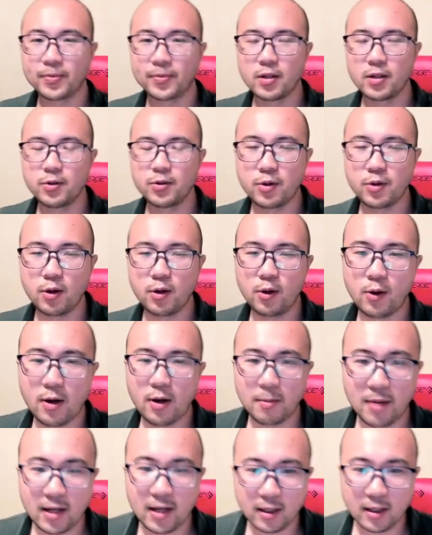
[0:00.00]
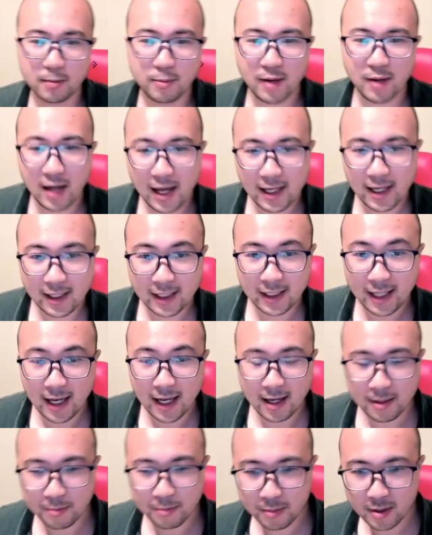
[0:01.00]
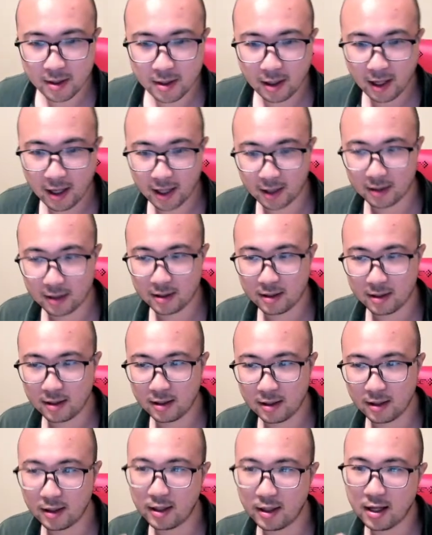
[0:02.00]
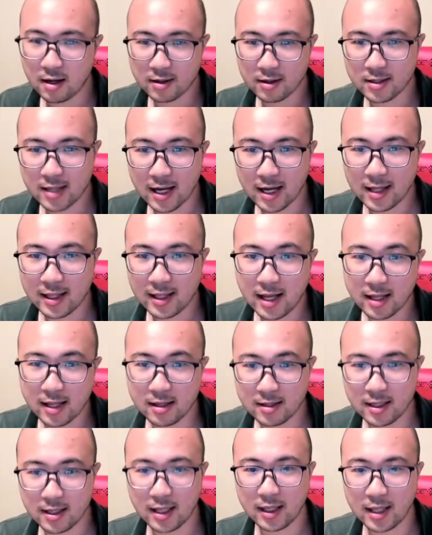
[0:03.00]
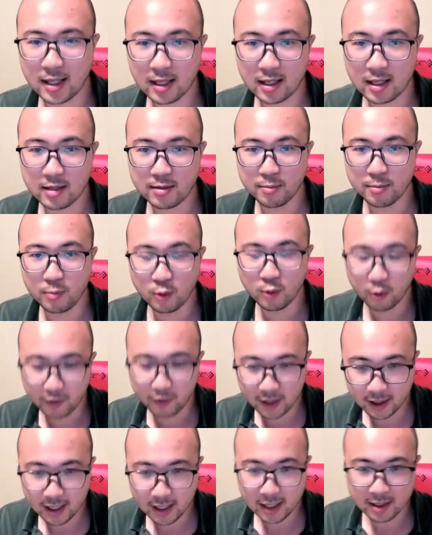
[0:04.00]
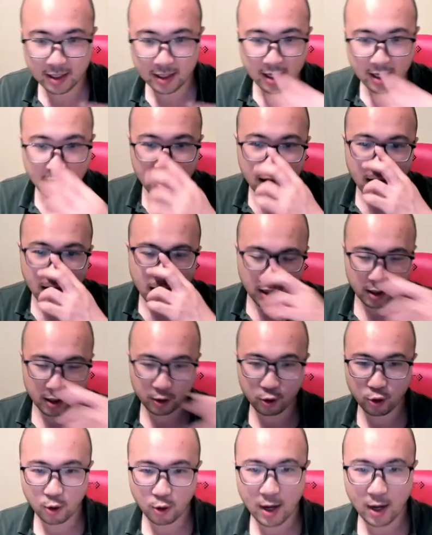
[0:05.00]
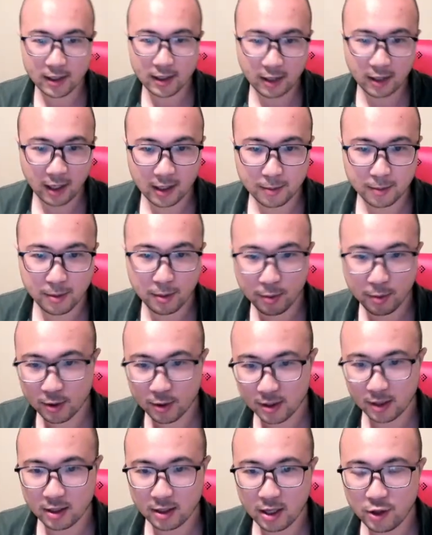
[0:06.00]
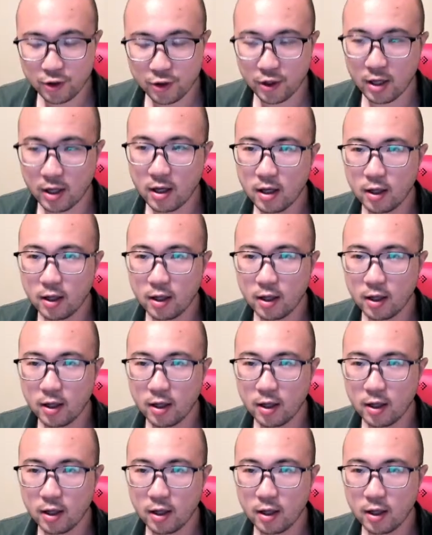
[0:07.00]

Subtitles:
So I'm like playing games, like there's another thing that is moving that can attract like people's attention.